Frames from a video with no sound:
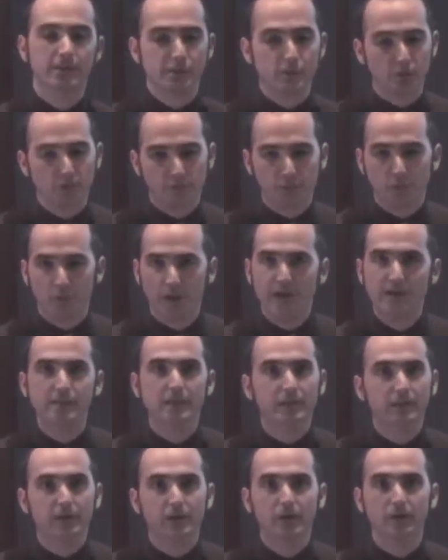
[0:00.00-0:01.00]
the sort of
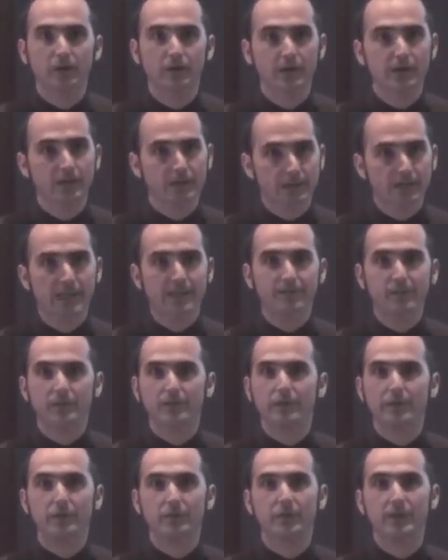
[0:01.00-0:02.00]
granular level
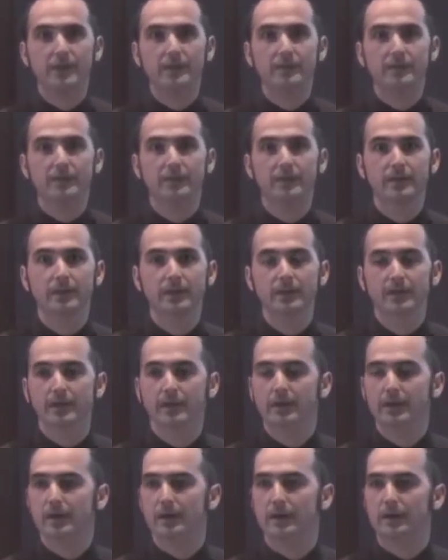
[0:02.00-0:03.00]
of their faith,
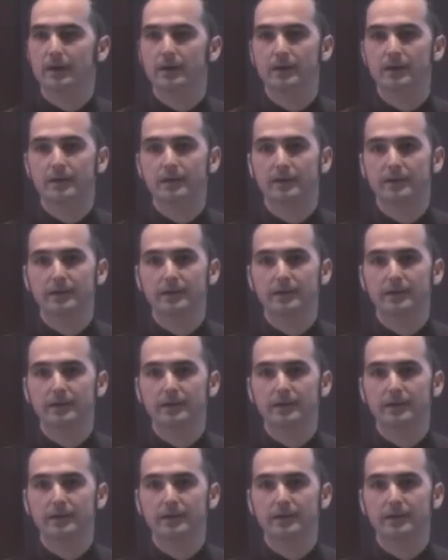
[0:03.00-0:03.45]
uh,